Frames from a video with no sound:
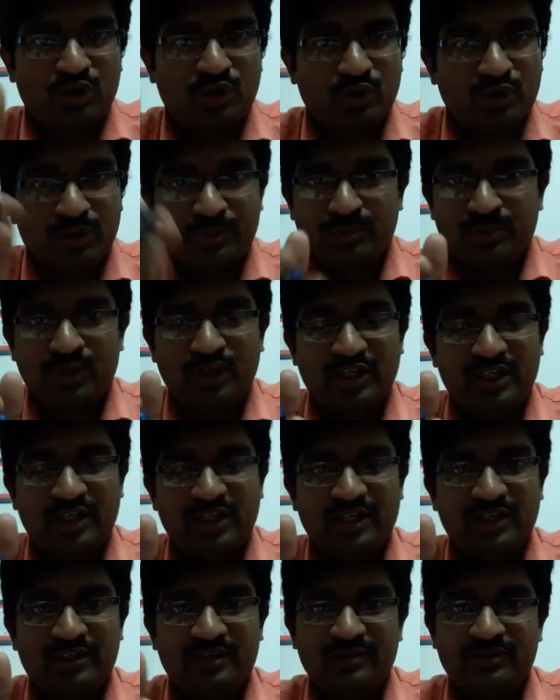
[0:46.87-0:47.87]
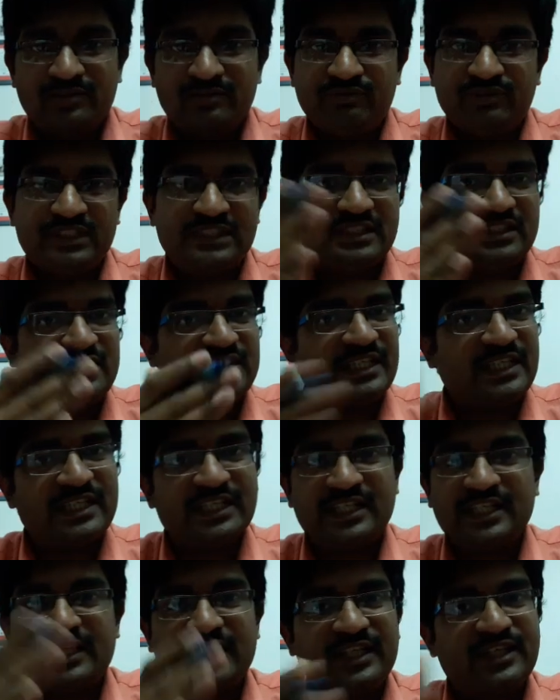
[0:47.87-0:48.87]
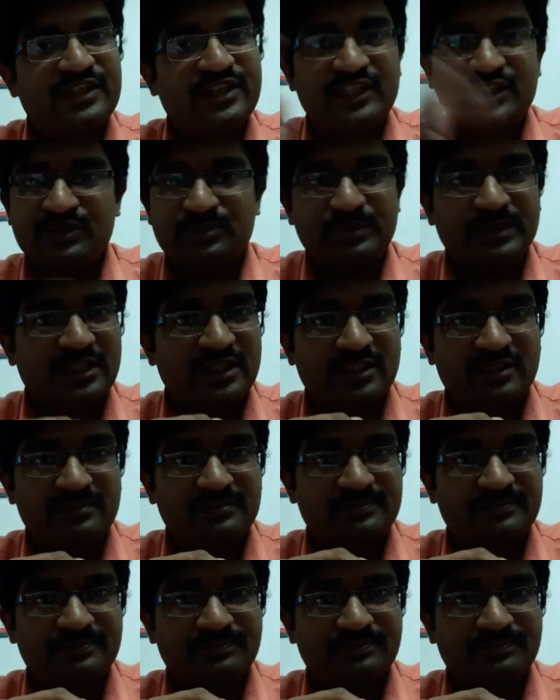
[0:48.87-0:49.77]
low immunity which is genetically transmitted.